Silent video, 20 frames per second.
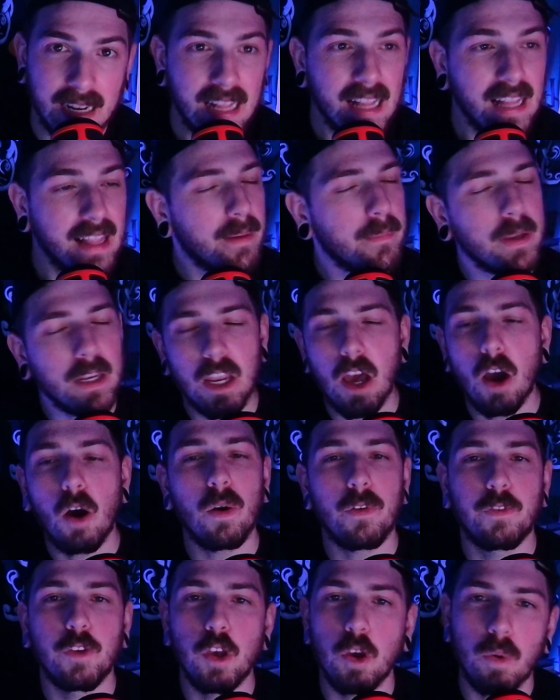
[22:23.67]
Let me know if
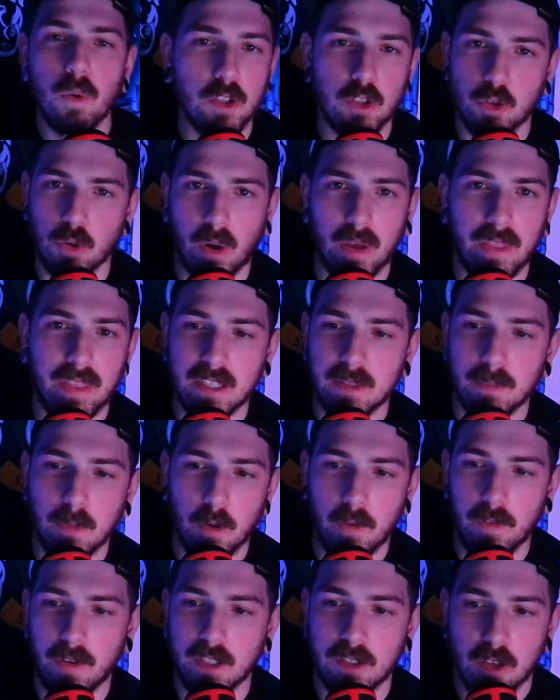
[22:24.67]
you enjoyed these
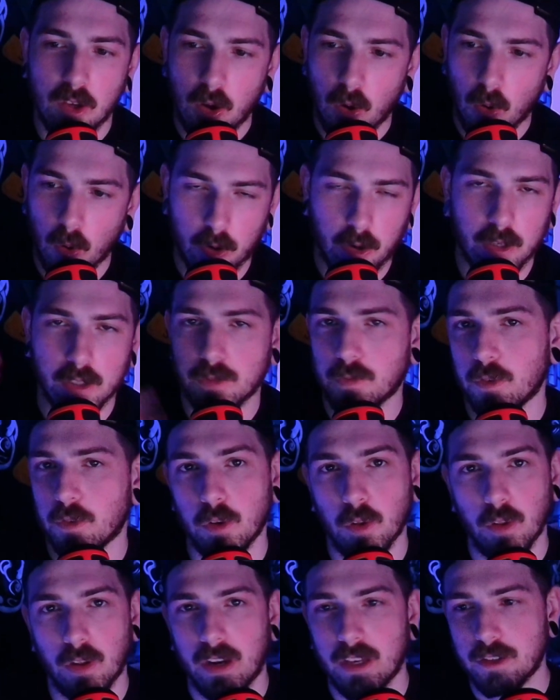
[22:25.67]
movies or Christopher
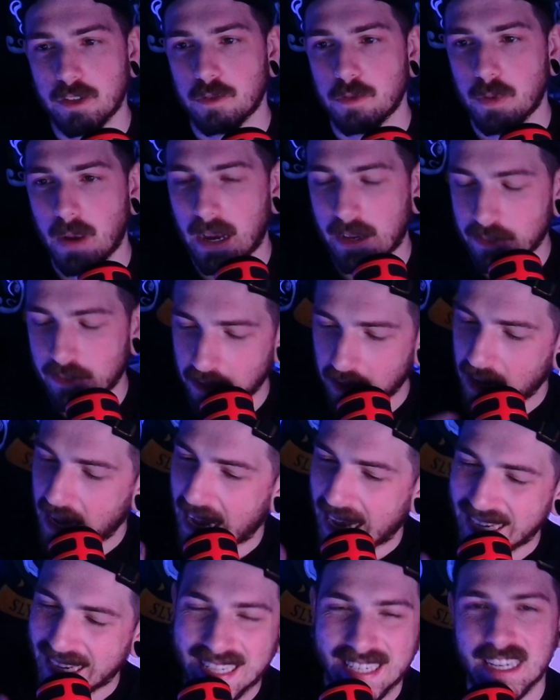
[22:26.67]
Nolan as a director. I
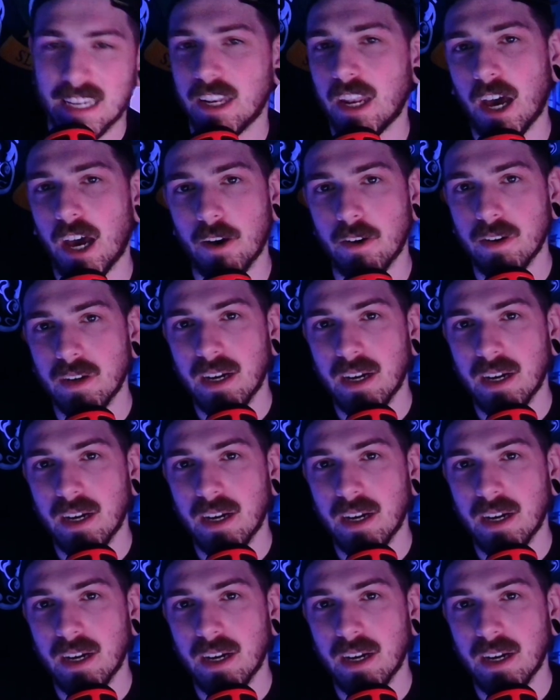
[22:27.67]
need to know.